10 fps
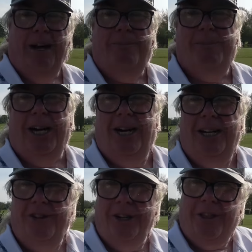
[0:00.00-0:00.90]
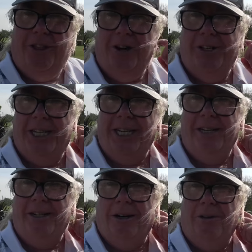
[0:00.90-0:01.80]
up. About 130
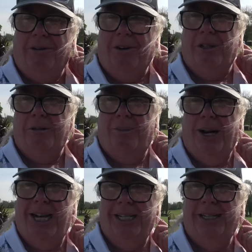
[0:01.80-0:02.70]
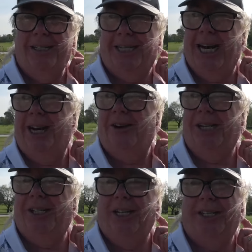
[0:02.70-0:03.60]
golfers plus today are
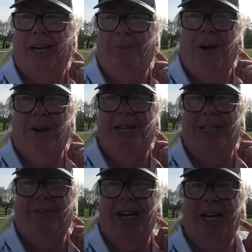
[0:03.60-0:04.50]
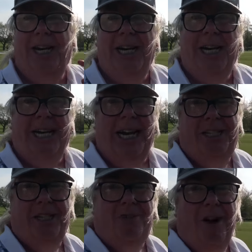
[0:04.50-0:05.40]
actually going to take part in this event. It's
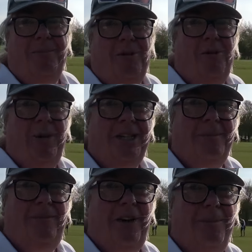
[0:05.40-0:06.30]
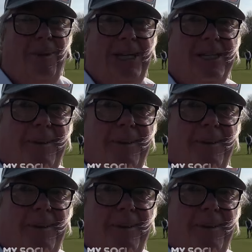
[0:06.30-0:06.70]
a scramble, which I'm very pleased